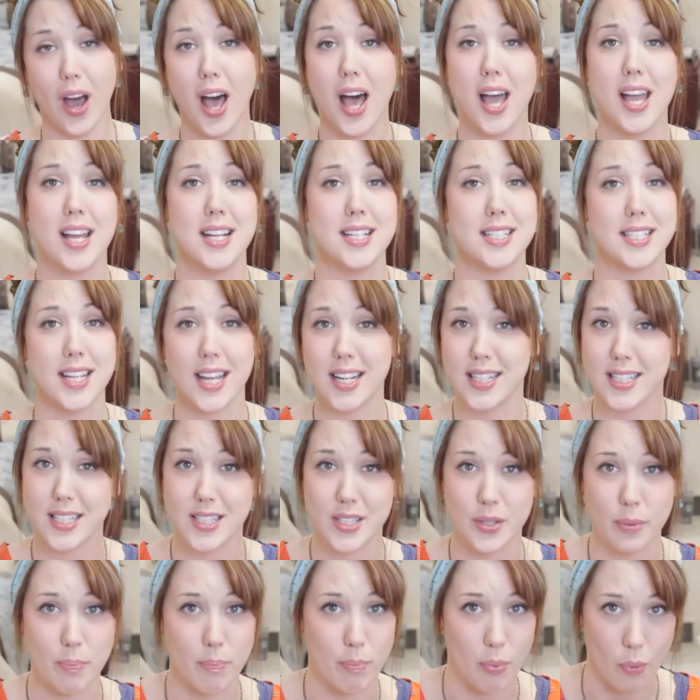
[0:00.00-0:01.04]
I dated
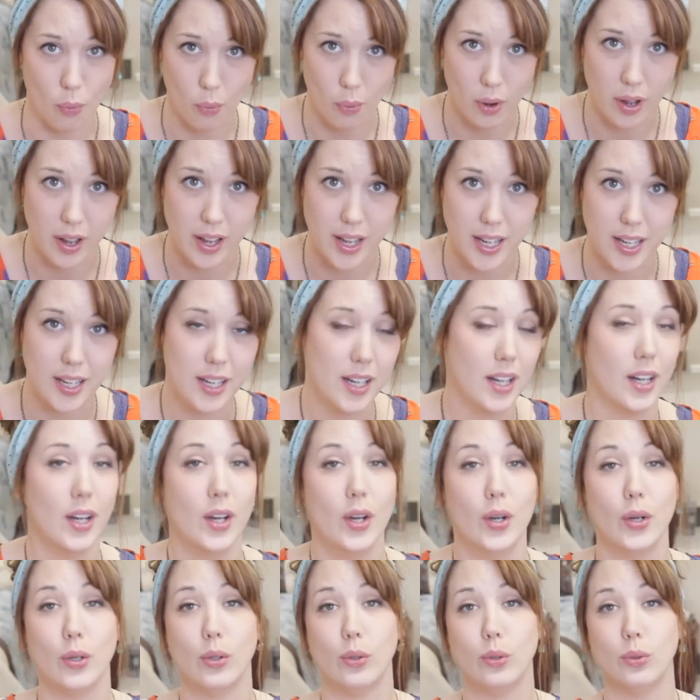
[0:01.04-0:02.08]
a boy
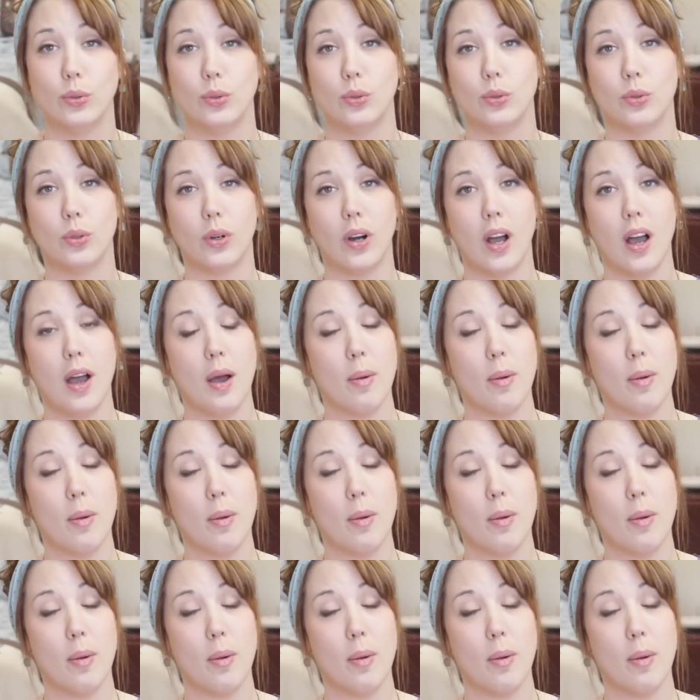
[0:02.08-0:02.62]
who,